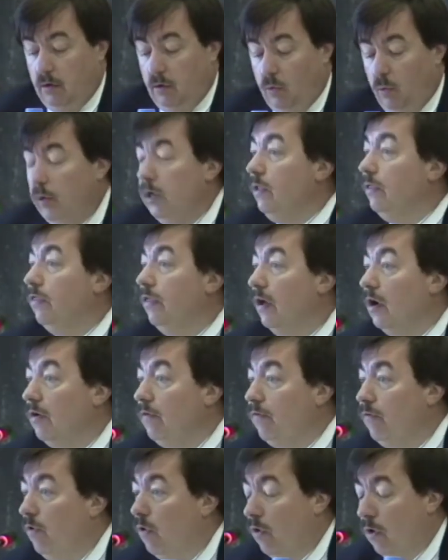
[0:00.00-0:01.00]
We
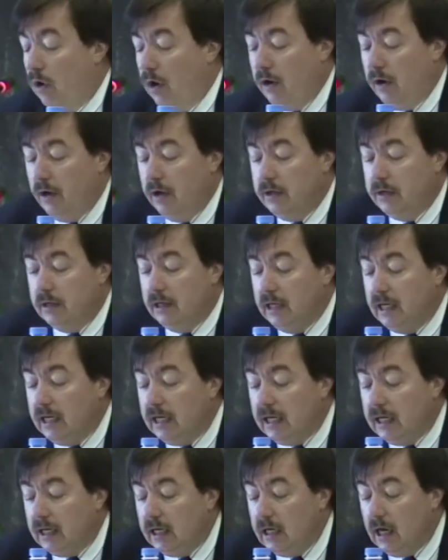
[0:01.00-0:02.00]
therefore
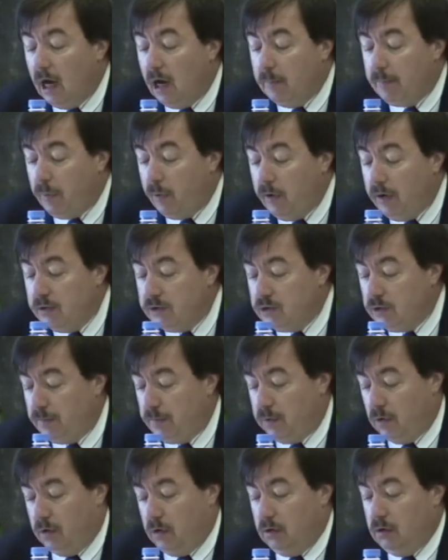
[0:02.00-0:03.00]
need a
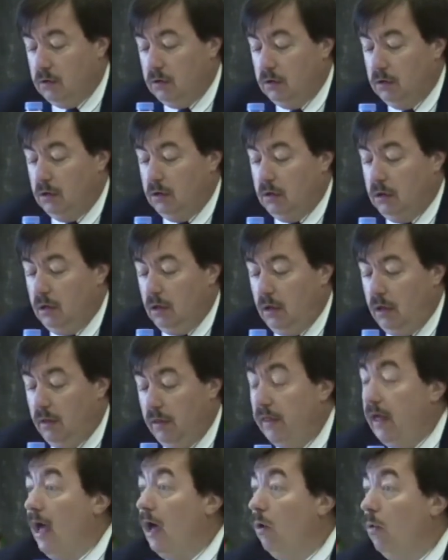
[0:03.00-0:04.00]
principle
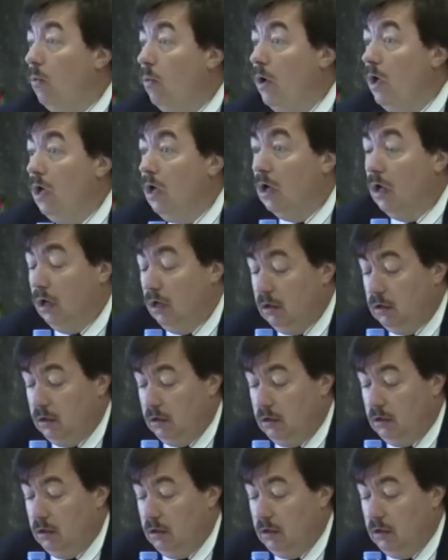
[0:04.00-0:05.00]
that will,
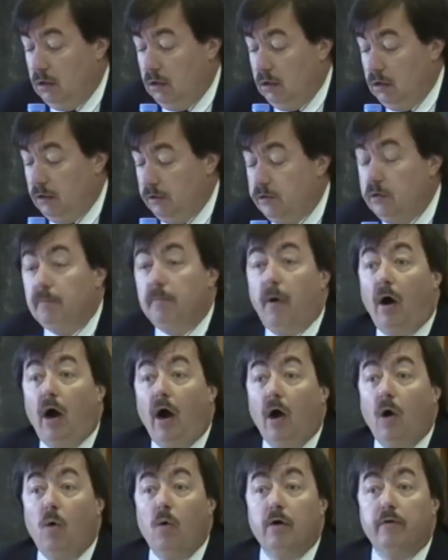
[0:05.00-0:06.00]
to
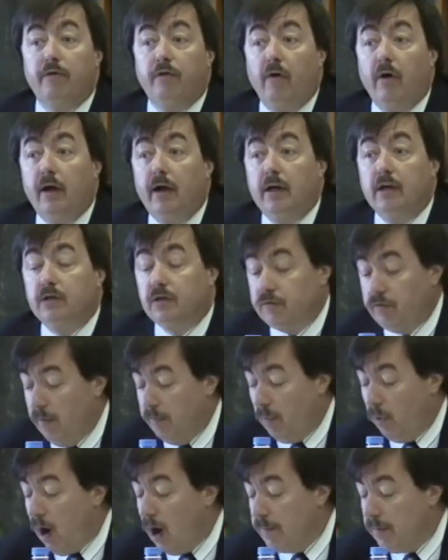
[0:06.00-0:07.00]
borrow a phrase
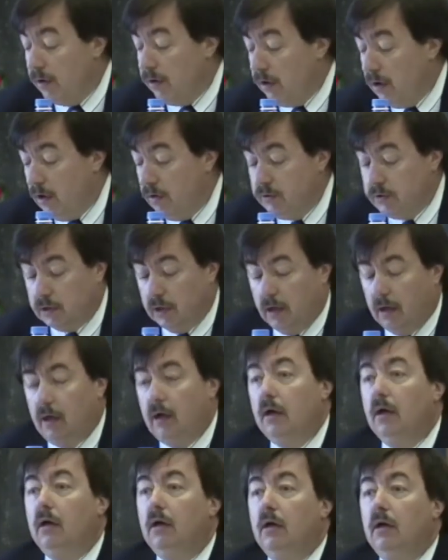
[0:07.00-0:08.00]
from Robert Nozick,
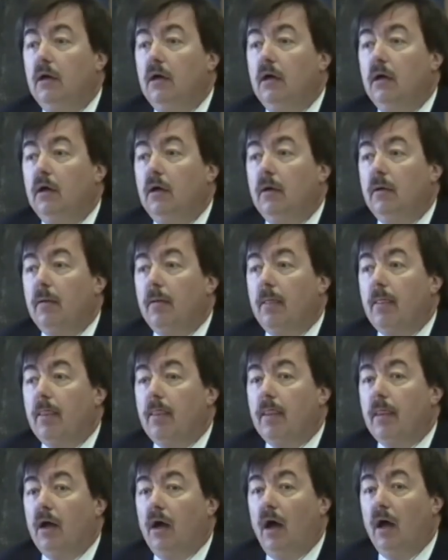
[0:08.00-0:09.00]

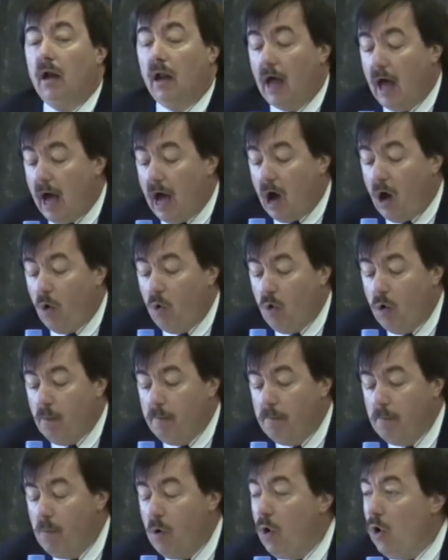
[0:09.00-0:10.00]
allow
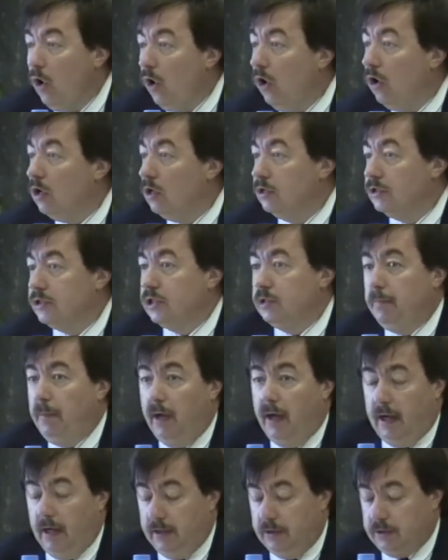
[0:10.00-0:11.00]
moral
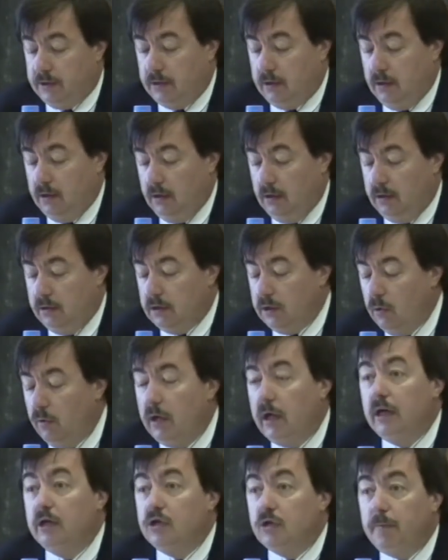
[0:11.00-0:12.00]
space to
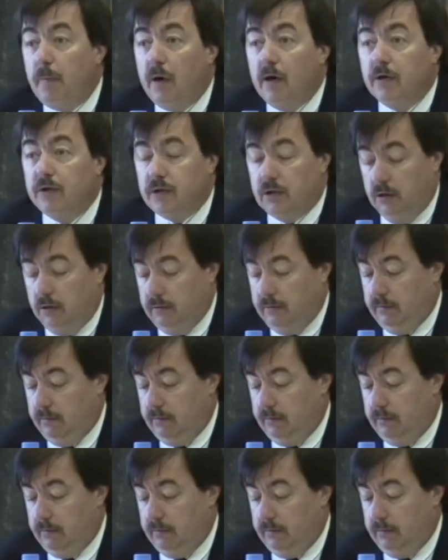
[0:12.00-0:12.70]
each person,